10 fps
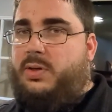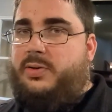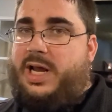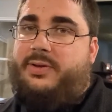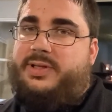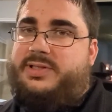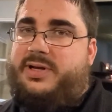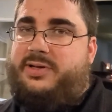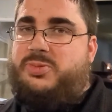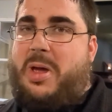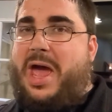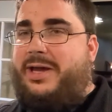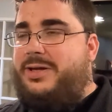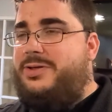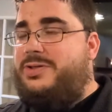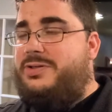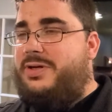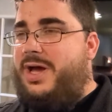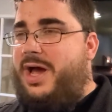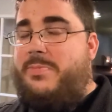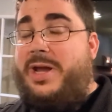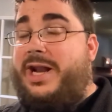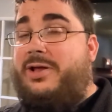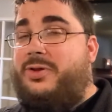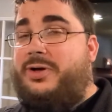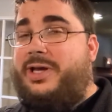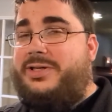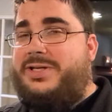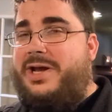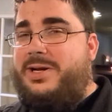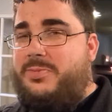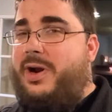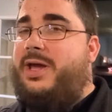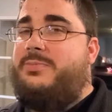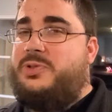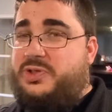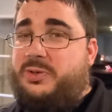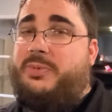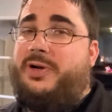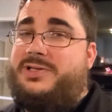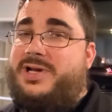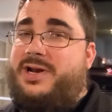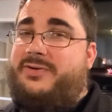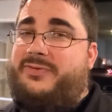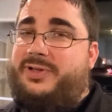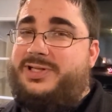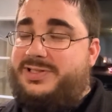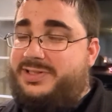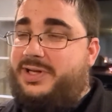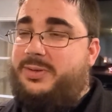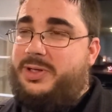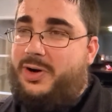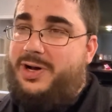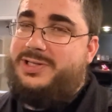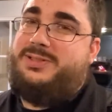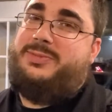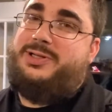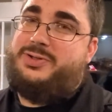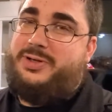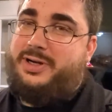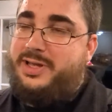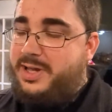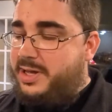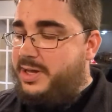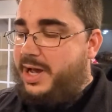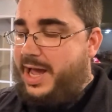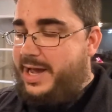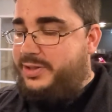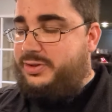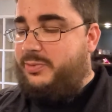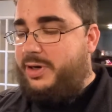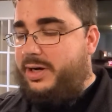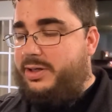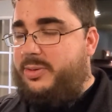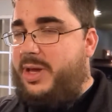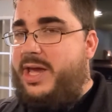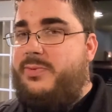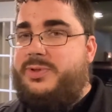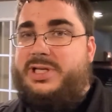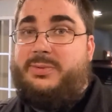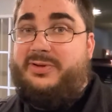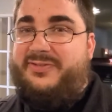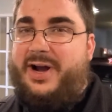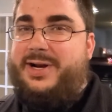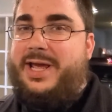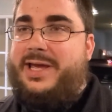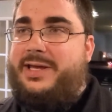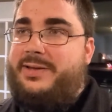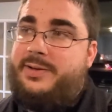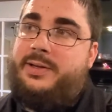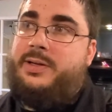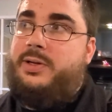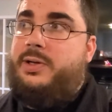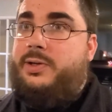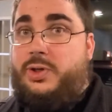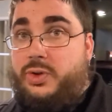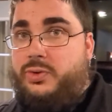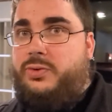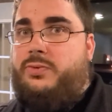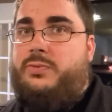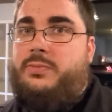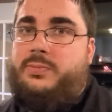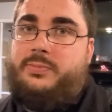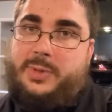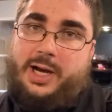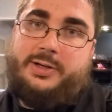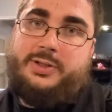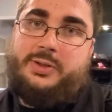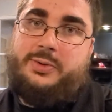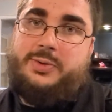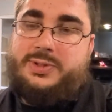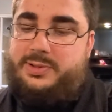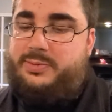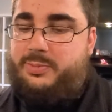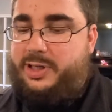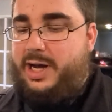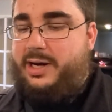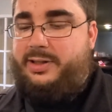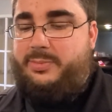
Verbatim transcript: Now this next package, I may not look excited, but I am super excited for this. It's going to be awesome in the truck. I actually went on eBay and was able to find a new, unused, but out of the